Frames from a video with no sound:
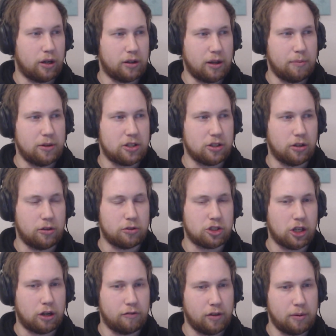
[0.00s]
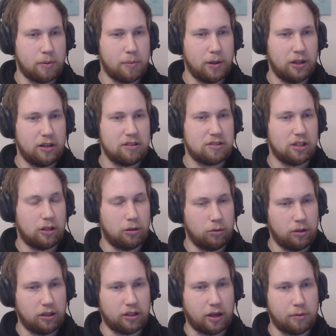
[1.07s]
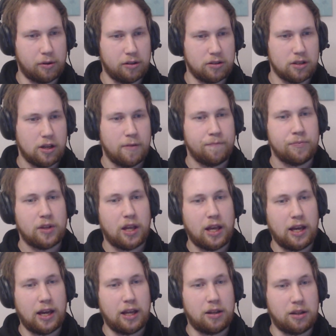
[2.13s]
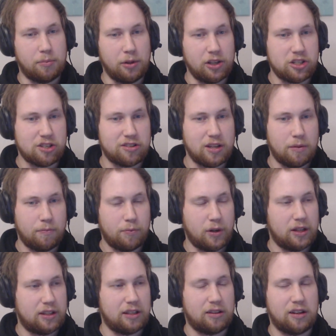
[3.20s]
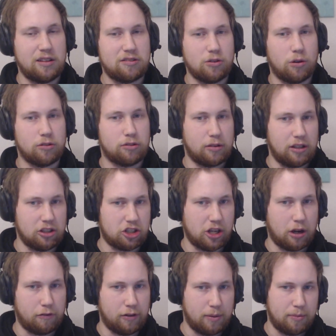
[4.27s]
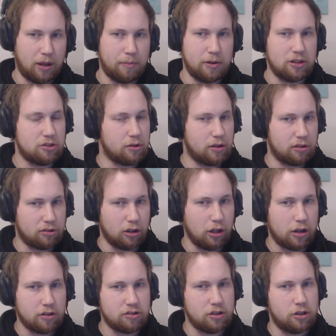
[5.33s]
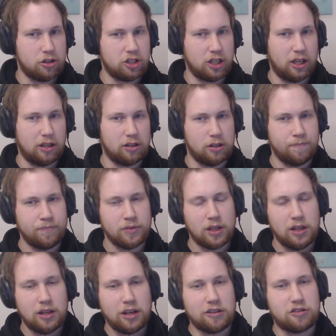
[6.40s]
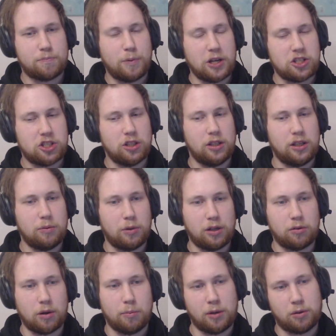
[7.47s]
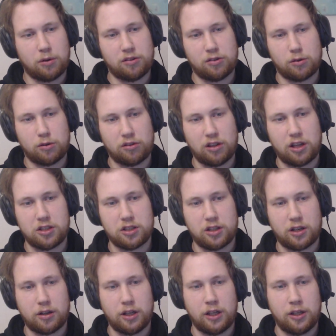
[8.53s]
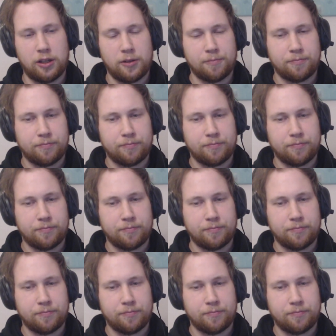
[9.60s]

you higher damage on your Shadow Flame abilities, including Tyrant. And the Malicious Imp, when it detonates, also deals Shadow Flame damage. So there's a lot of synergy here, especially with Grim Inquisitor's Legendary.